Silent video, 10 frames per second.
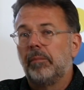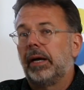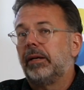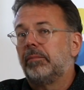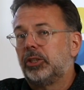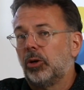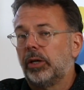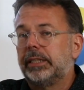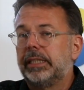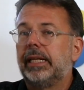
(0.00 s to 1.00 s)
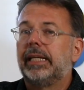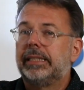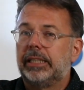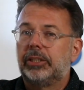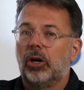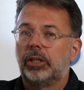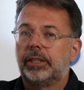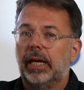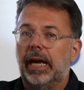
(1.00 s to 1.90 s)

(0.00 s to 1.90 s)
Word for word: but a majority did not.